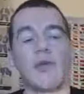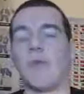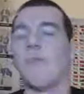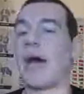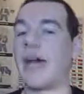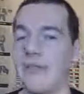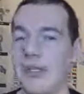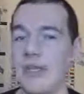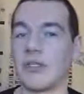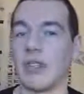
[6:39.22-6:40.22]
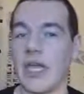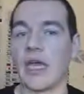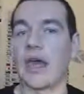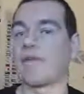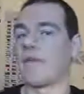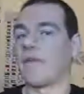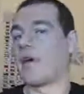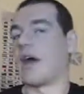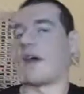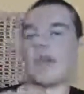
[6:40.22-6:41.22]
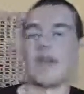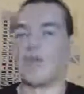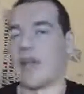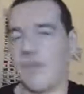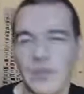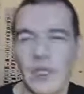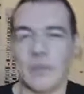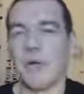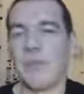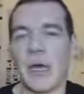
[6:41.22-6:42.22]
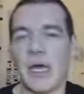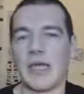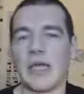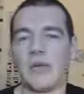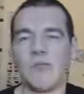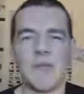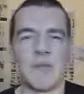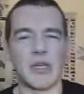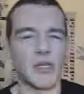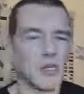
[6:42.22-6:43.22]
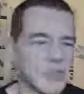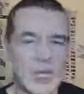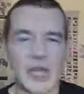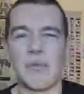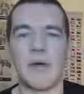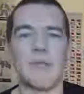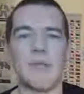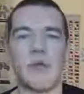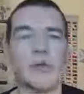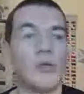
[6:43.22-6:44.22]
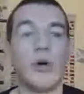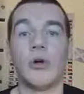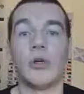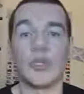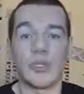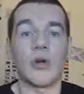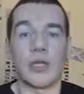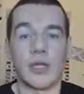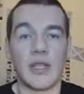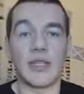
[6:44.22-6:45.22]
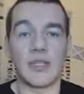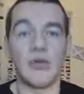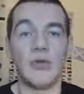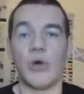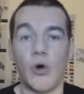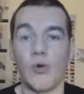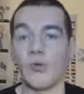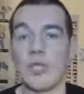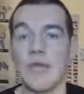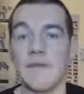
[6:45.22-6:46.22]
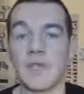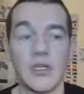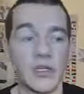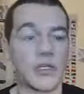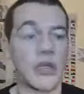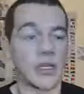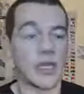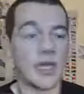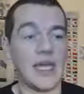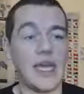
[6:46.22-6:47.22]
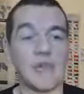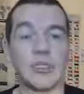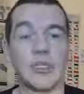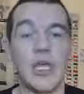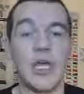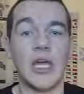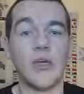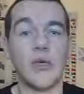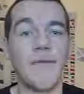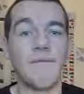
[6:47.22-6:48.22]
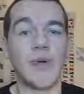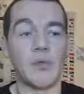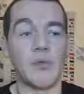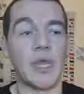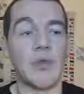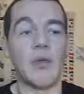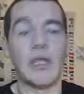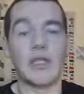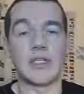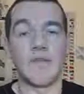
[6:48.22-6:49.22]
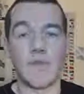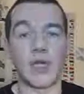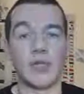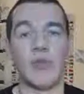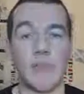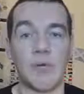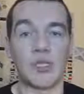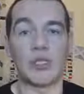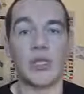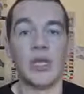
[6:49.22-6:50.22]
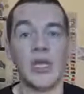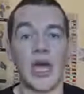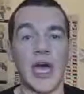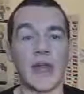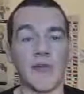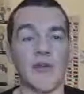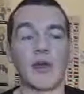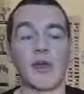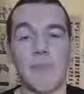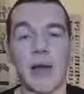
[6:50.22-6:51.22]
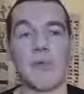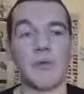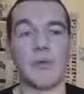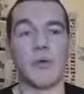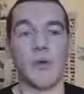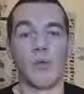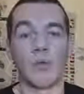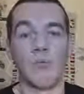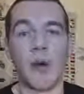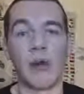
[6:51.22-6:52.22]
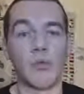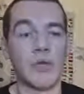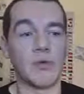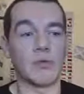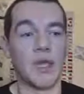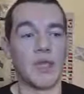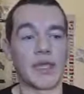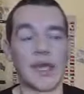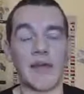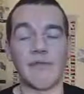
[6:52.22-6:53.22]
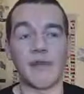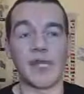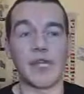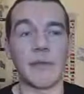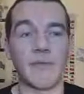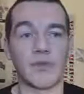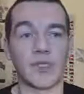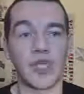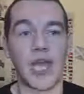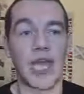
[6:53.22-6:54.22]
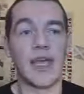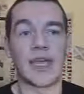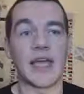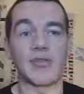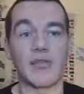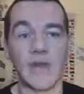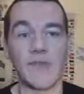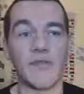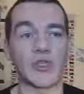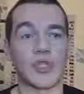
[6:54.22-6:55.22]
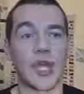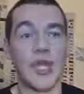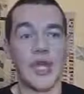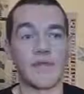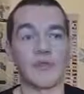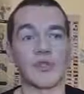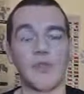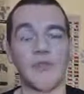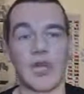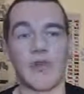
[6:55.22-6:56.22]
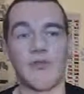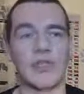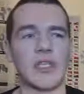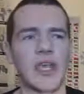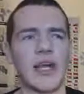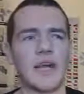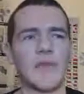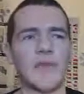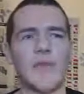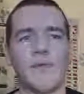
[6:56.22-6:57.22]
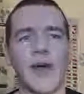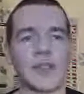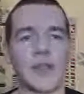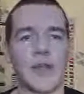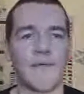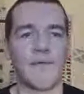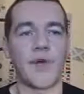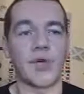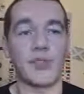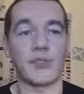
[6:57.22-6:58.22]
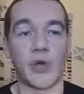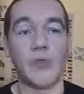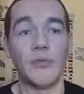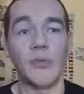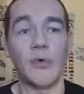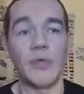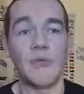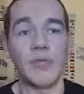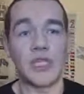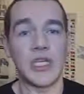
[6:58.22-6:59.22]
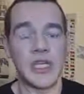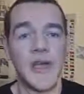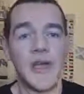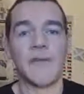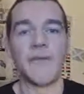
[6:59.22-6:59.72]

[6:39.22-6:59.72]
I'll come back to this later after I've, after I've levelled up a bit, you know, maybe get used to it a bit more. No, you're stuck. That's you. It auto saves. You're stuck in the mission, and the only fucking way out is to fucking do the mission in a fucking Batmobile with butter wheels that can't fucking grip for shit, can't drive for shit, and for some bizarre reason can't even go faster than a fucking tunnel boring machine.